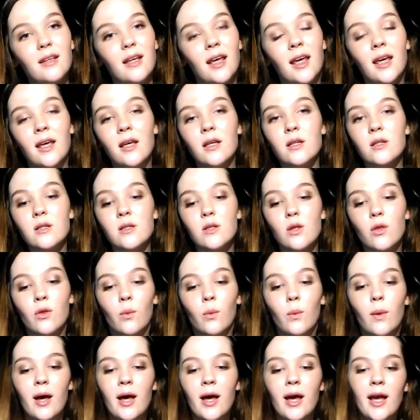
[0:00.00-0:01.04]
he is
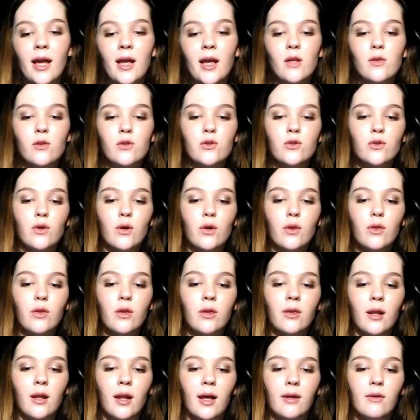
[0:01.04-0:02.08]
the way, the
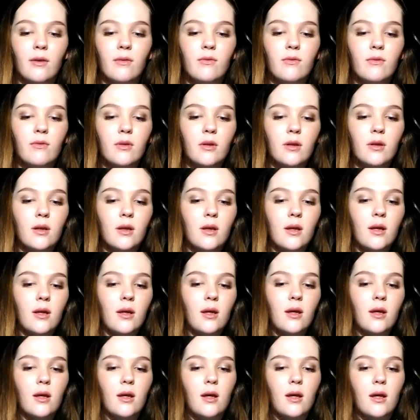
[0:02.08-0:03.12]
truth and the life.
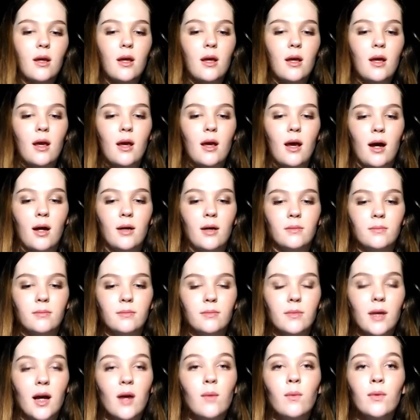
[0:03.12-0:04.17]

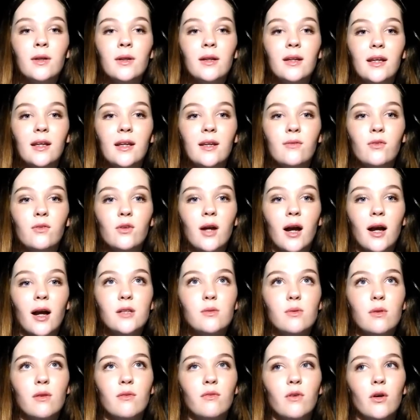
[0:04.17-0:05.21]
I want to leave you
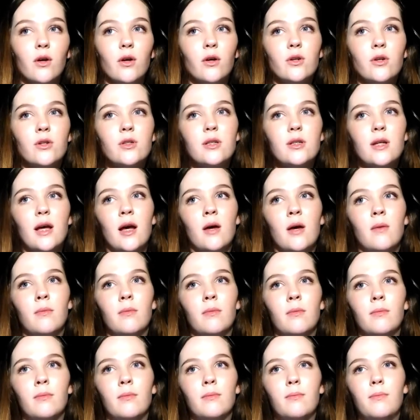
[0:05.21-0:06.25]
guys with a verse,
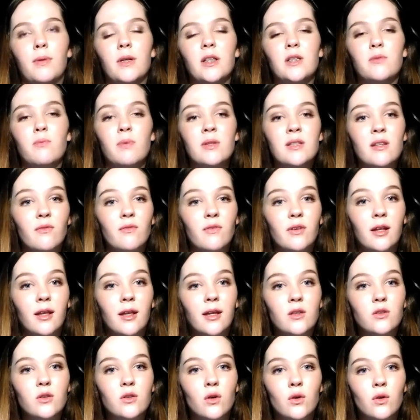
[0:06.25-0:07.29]
but
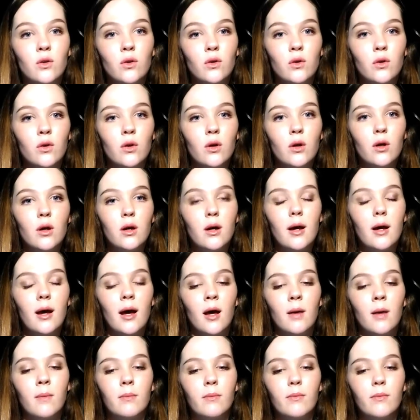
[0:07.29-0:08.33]
specifically to
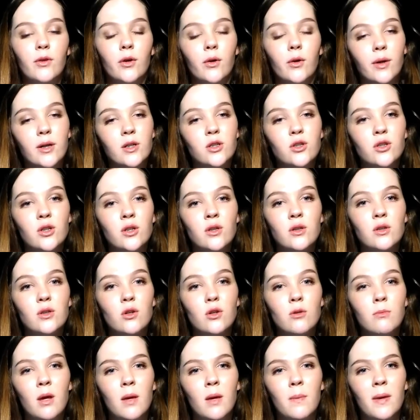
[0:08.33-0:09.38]
the
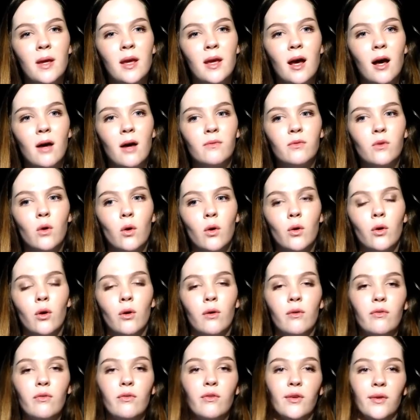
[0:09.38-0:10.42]
Christians who maybe have gone
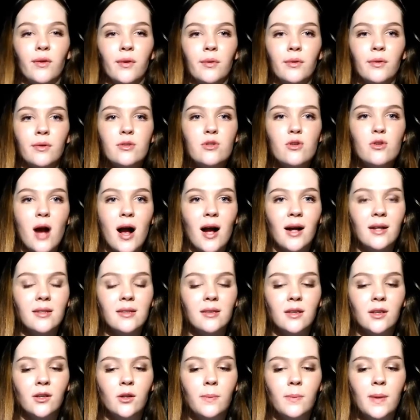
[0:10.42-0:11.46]
off their
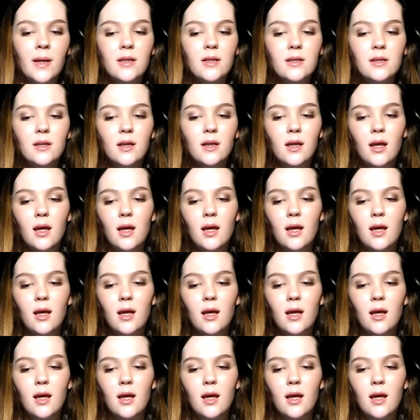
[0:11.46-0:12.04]
tracks a little bit.